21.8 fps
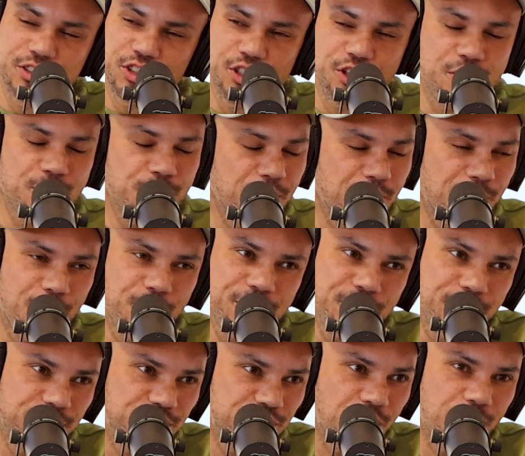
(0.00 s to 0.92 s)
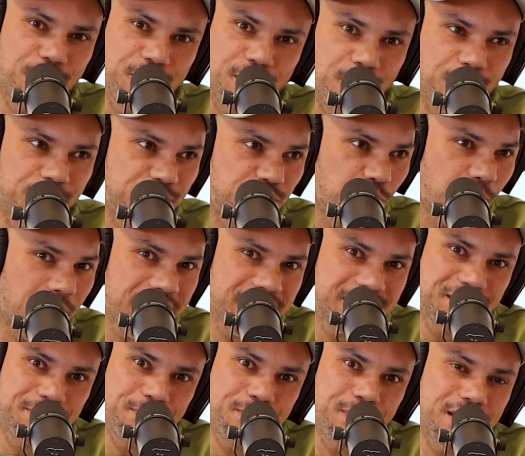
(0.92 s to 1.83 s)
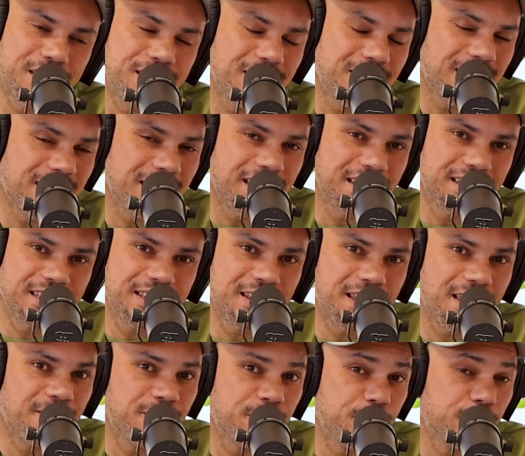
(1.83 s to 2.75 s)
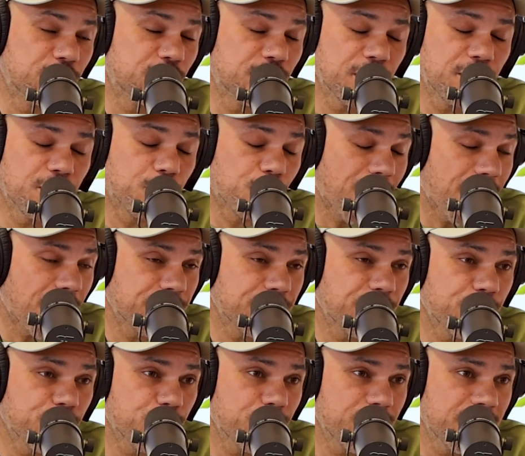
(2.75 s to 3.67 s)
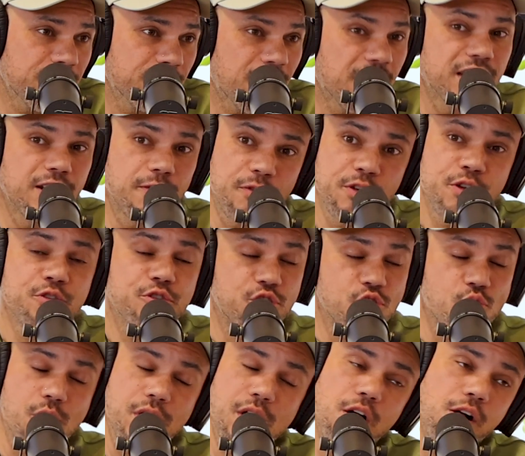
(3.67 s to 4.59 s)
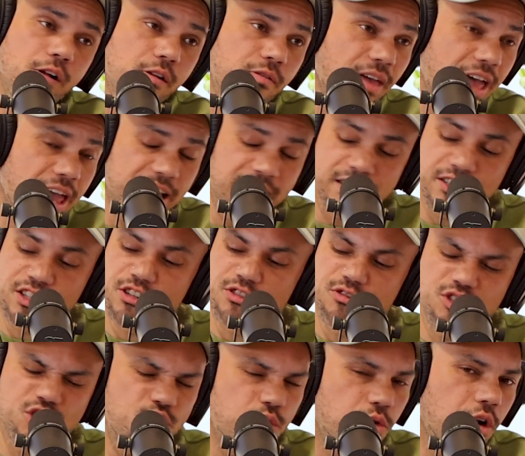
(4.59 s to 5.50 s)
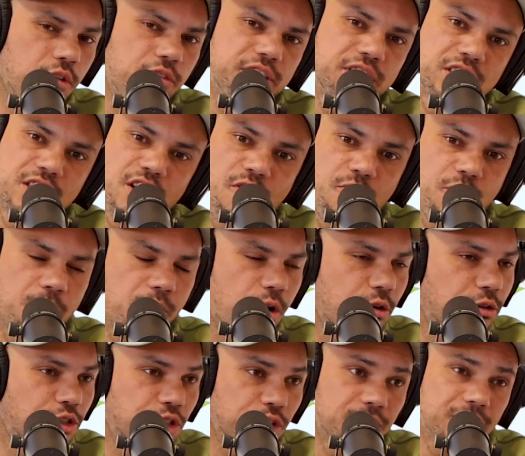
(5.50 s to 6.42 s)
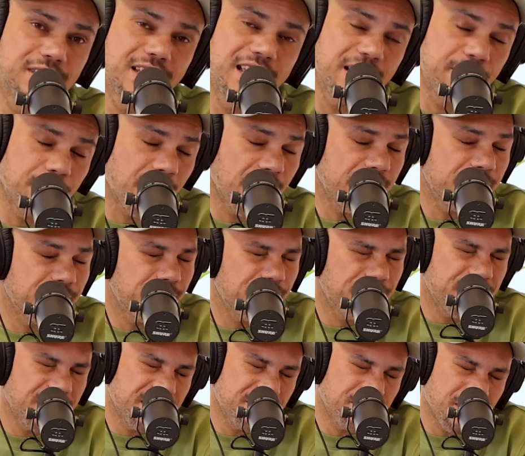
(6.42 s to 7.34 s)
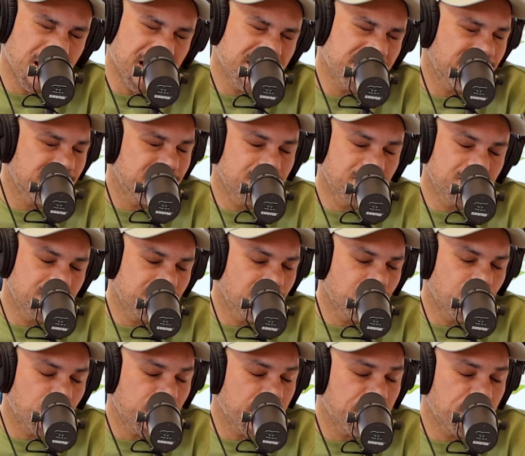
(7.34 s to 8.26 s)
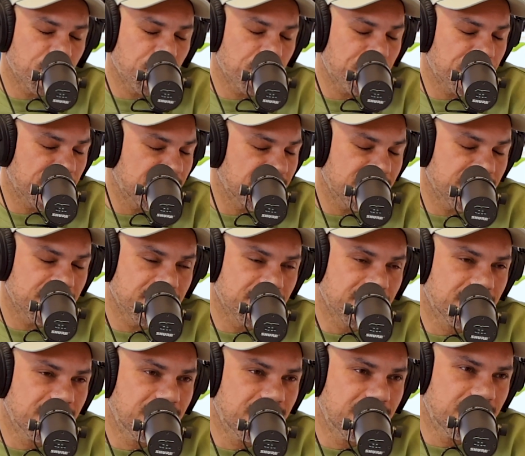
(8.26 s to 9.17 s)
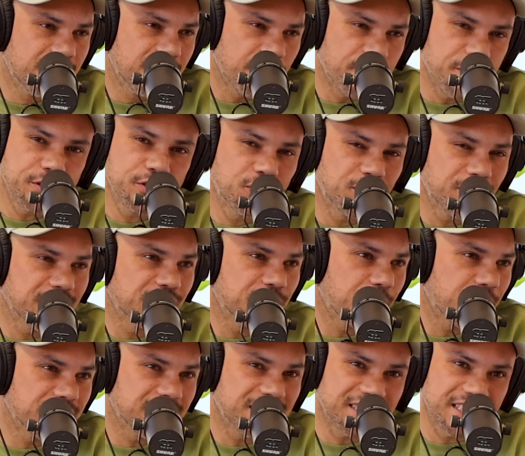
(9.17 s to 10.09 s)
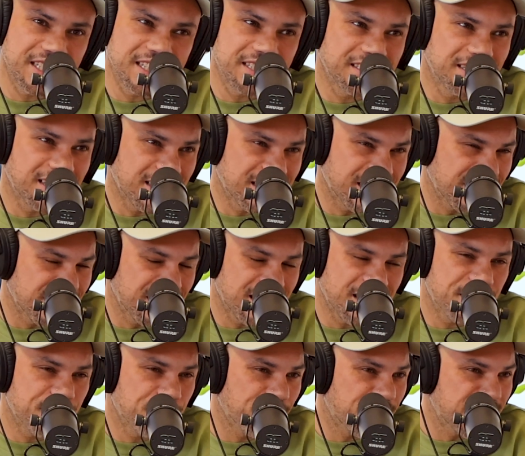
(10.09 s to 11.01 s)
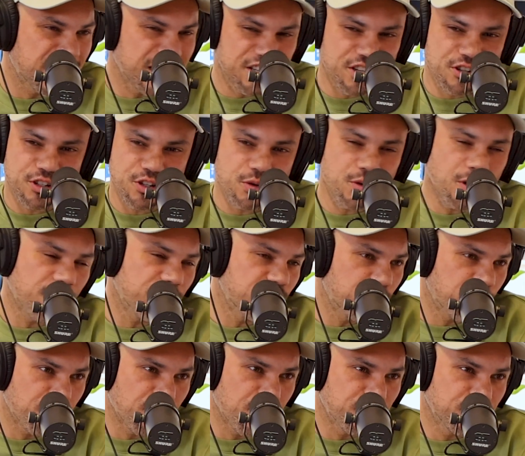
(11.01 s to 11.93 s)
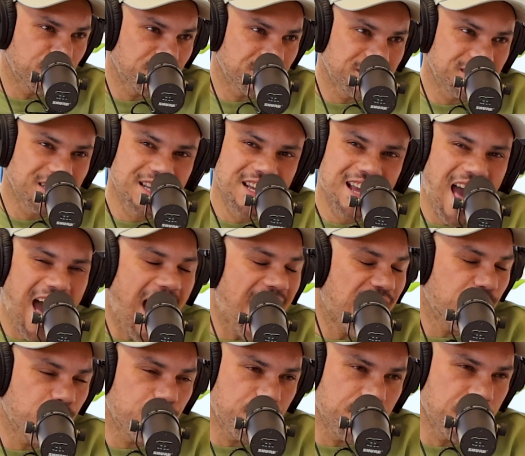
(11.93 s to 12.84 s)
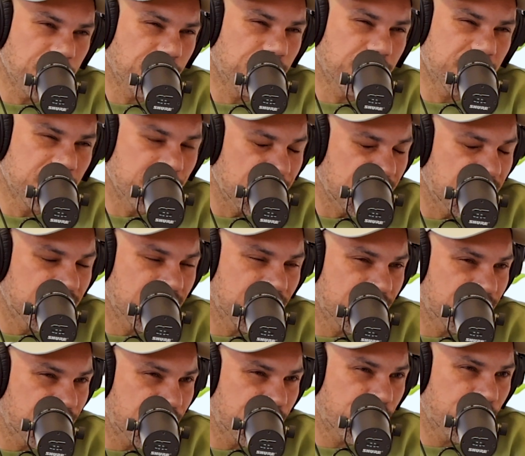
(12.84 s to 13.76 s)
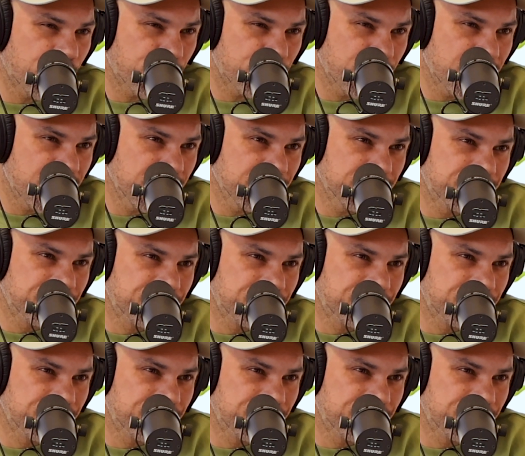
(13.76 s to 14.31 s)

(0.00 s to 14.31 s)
So you're promoting yourself in all these ways, but if you're still around in 3 years, and if you're doing all that and you're doing all this self-promotion, in my whatever opinion, if you're 6 months in and a year in and you're doing all this promotion, I don't think you're going to be there year 3,